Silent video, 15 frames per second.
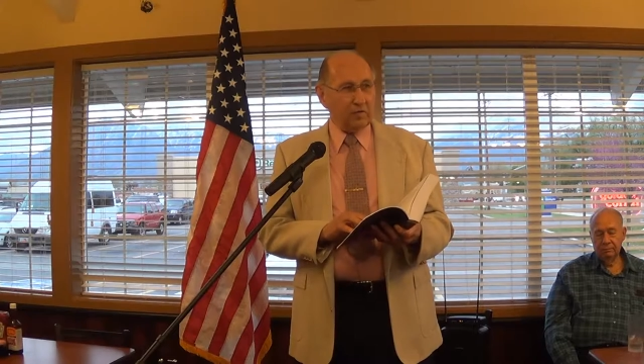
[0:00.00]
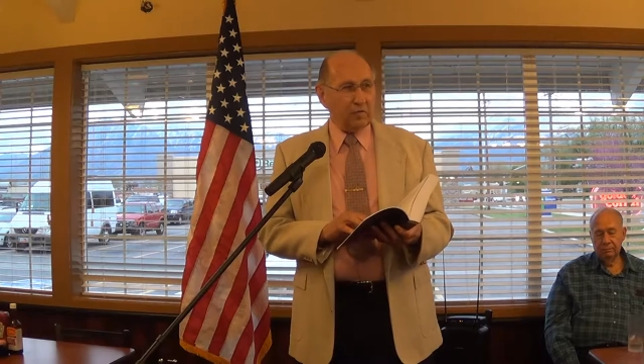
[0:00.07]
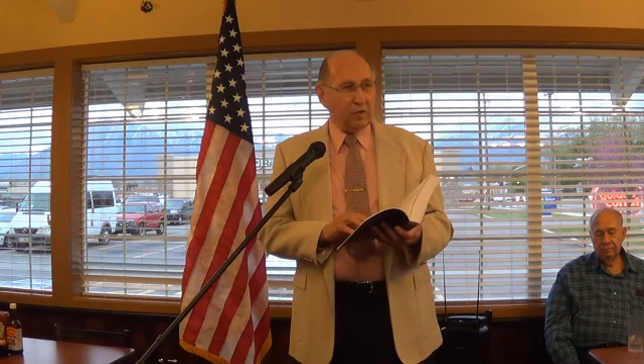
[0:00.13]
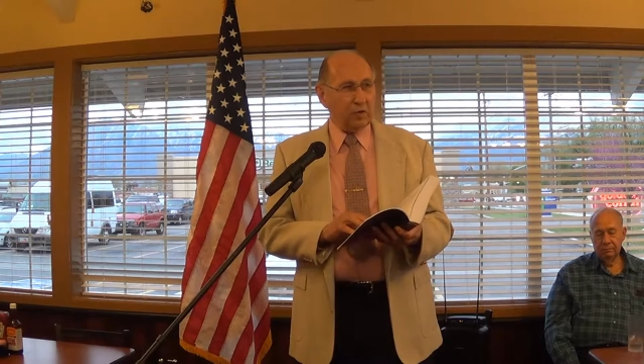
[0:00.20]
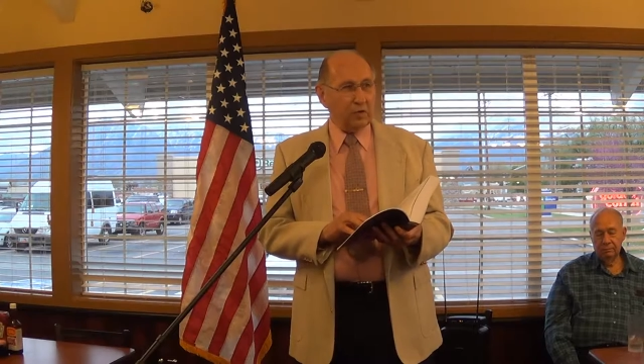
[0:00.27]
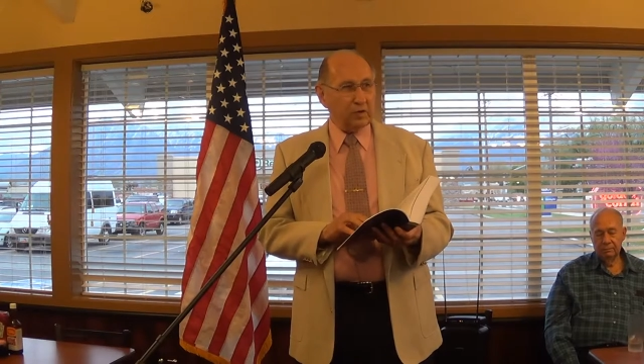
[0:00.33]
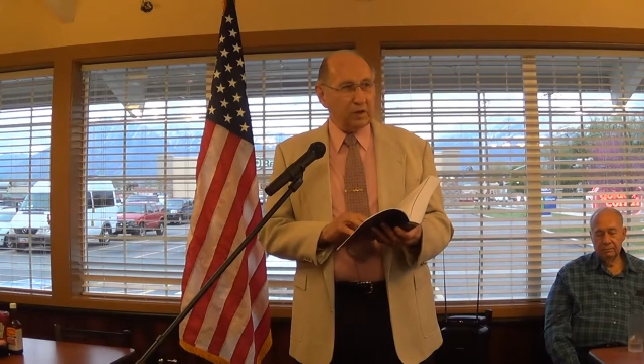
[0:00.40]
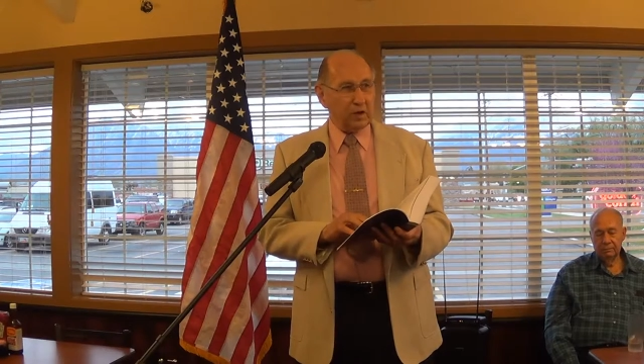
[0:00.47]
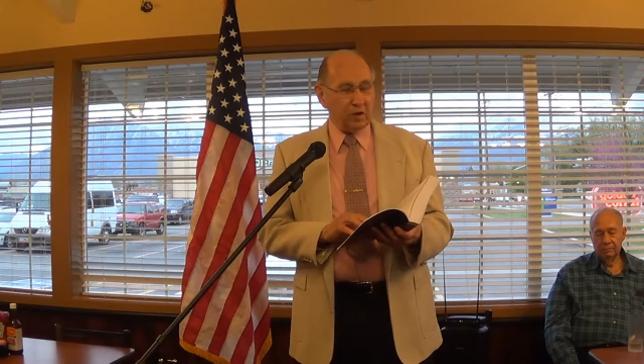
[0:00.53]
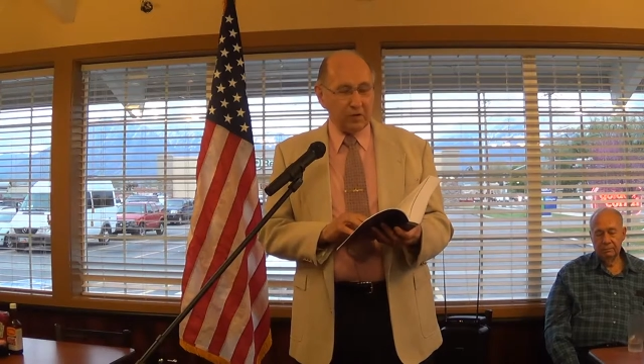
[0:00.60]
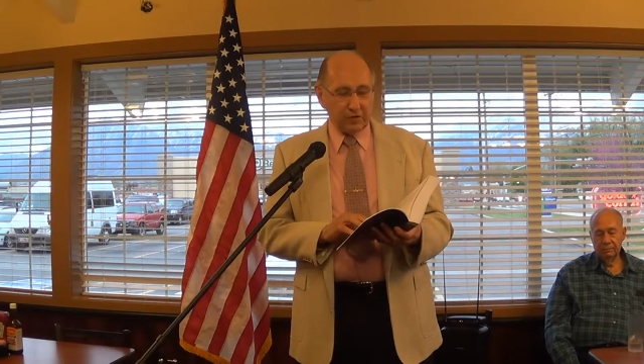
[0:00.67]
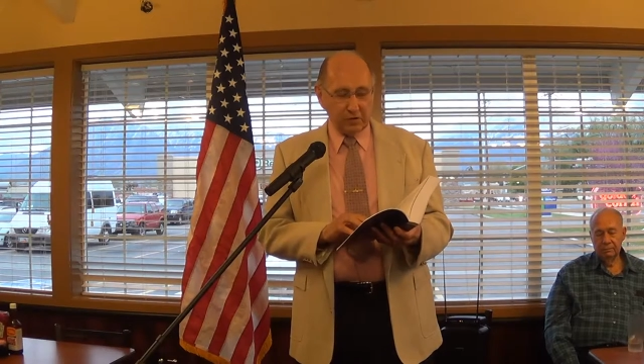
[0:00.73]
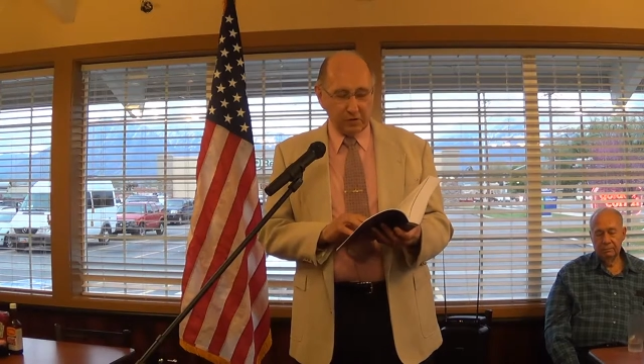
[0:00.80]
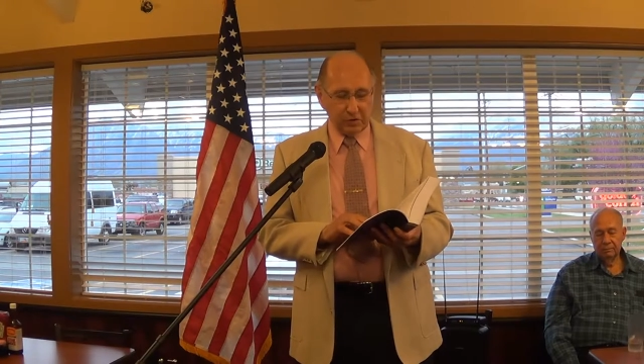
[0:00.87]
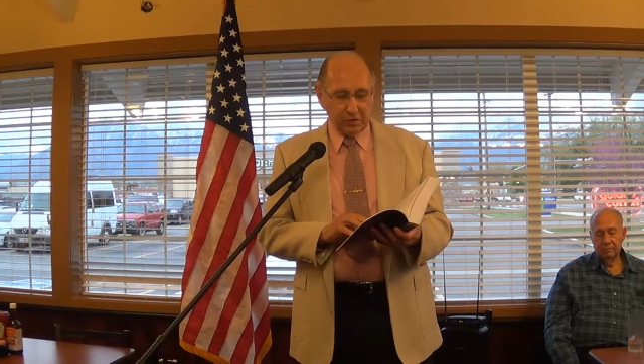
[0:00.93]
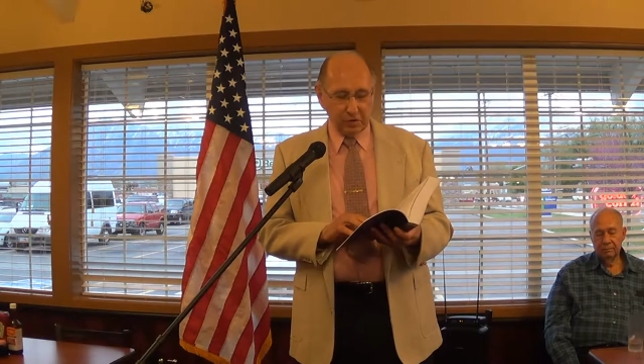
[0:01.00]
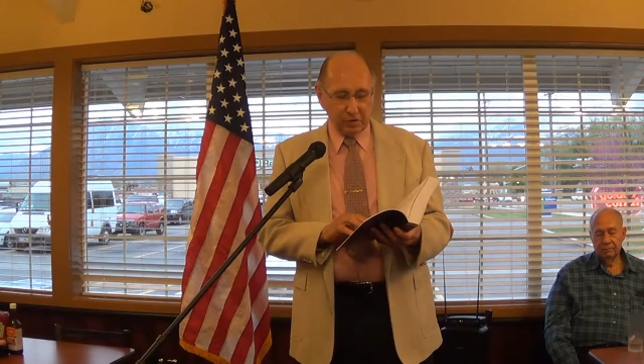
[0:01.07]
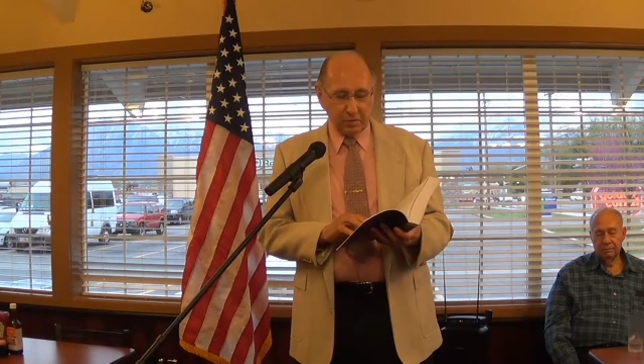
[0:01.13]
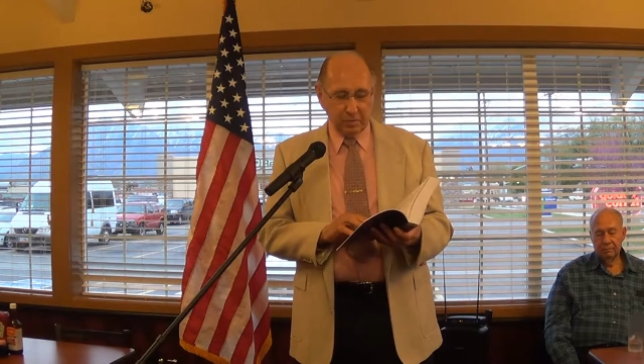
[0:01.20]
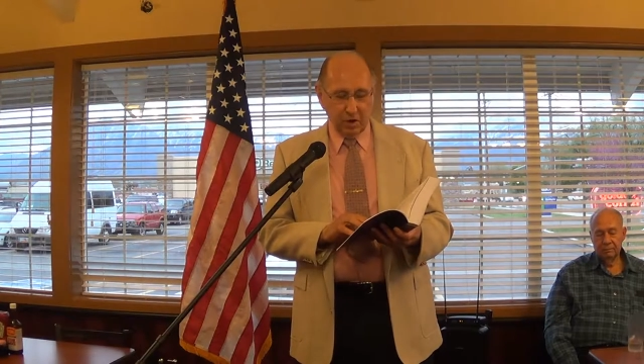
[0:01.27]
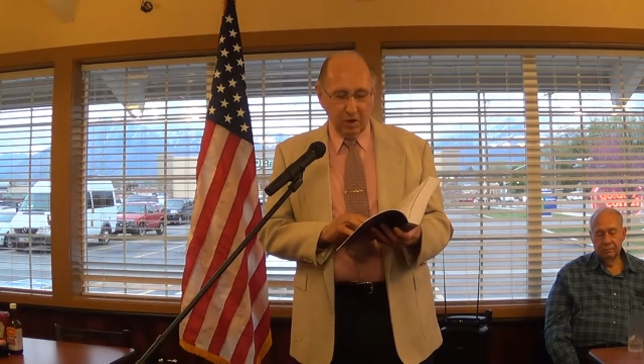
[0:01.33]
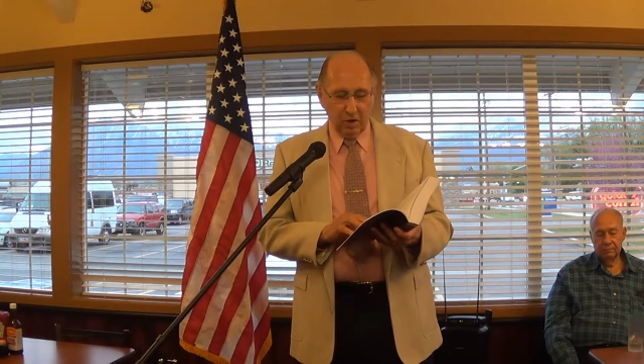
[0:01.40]
viewed the Earth as a
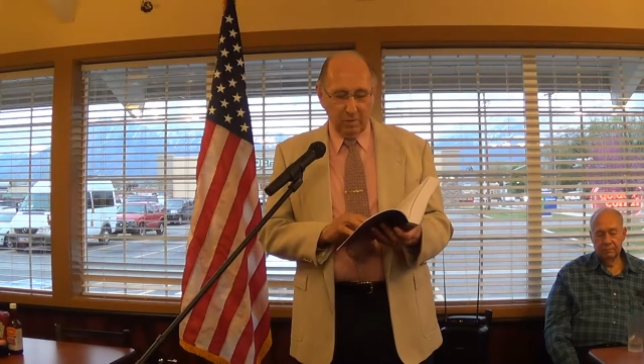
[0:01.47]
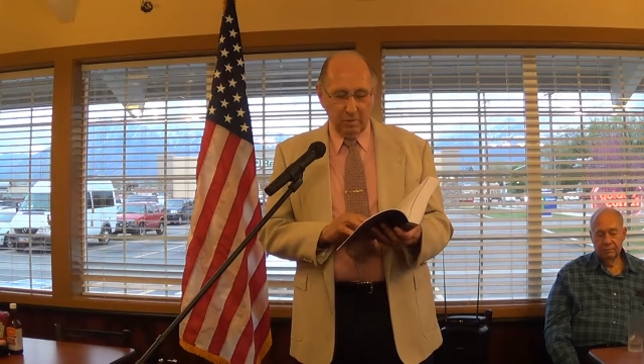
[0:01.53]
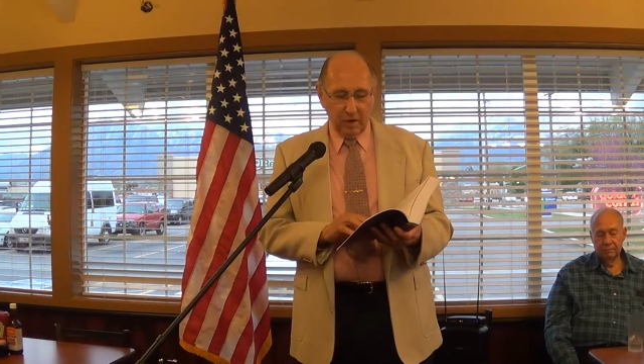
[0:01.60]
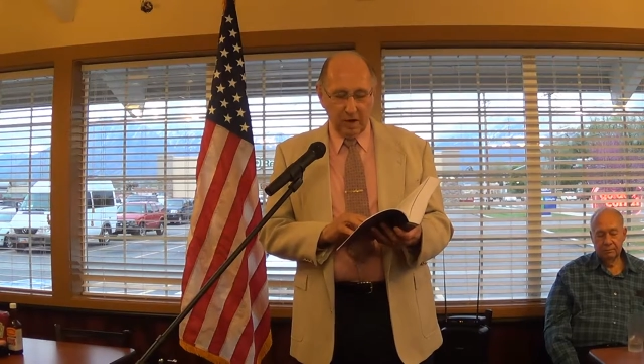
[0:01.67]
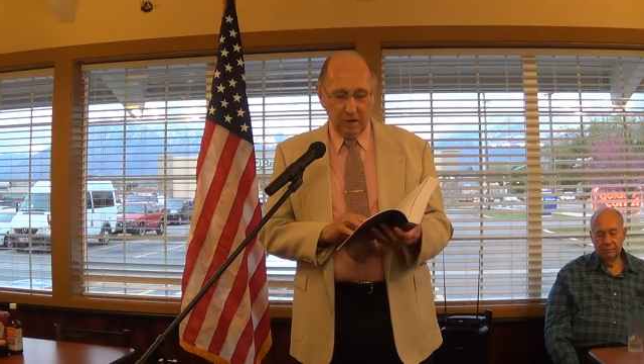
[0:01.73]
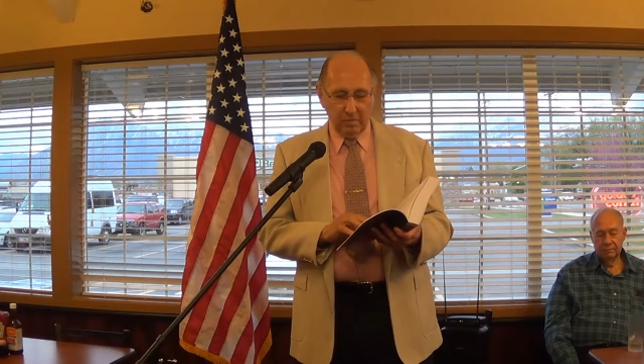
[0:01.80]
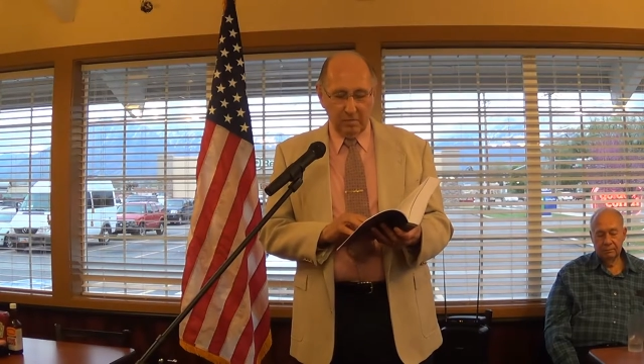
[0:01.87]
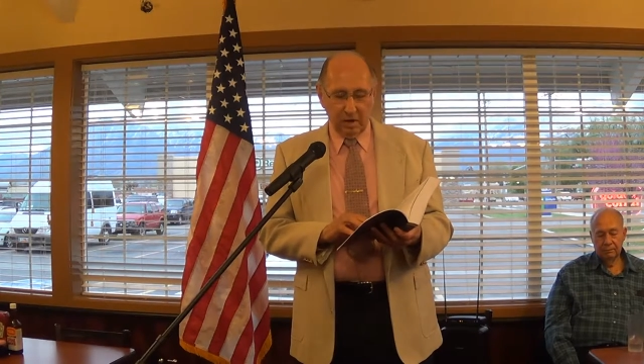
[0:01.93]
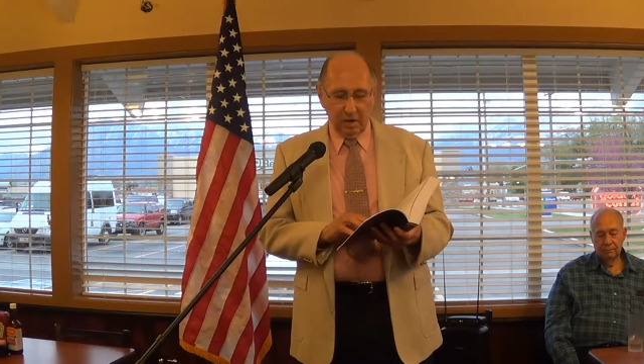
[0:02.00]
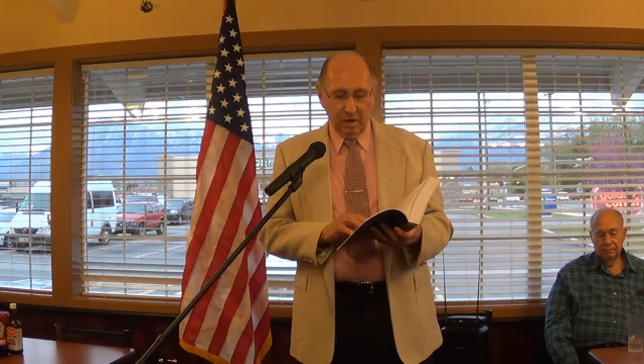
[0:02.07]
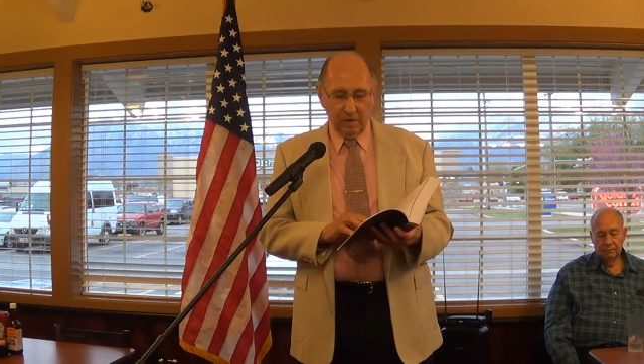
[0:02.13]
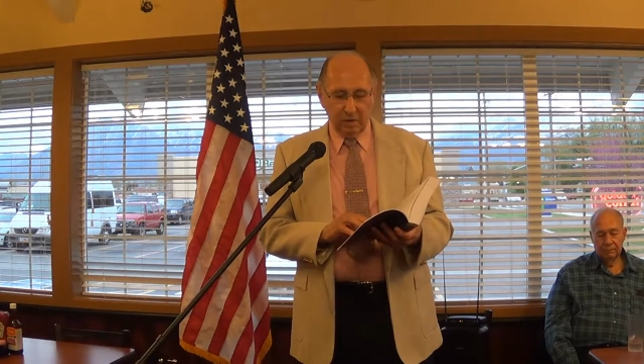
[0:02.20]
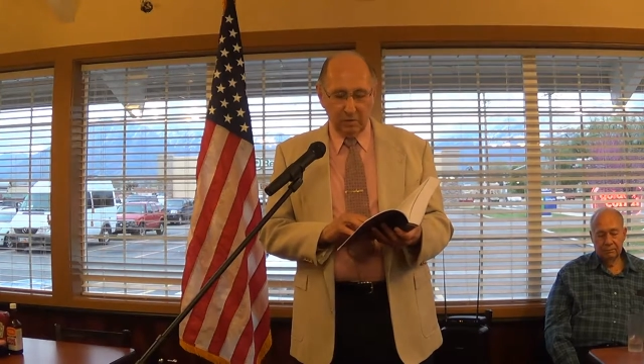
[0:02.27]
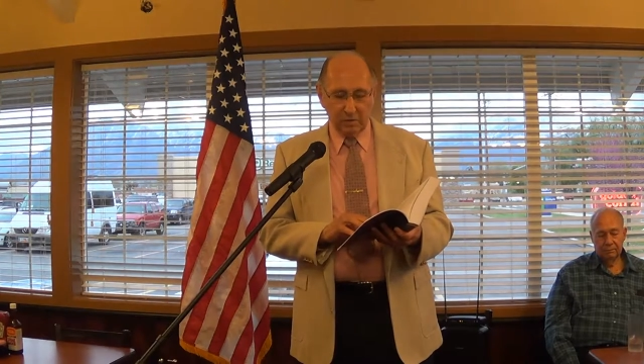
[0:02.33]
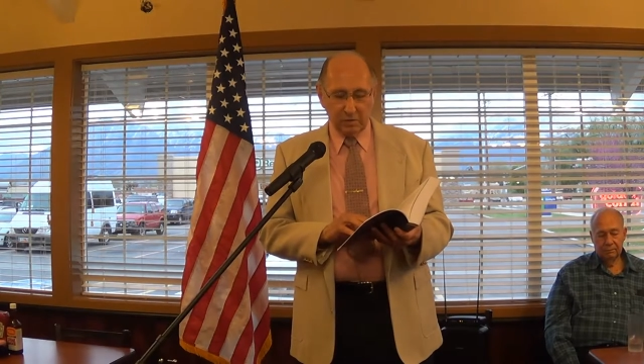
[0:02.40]
small brown ball,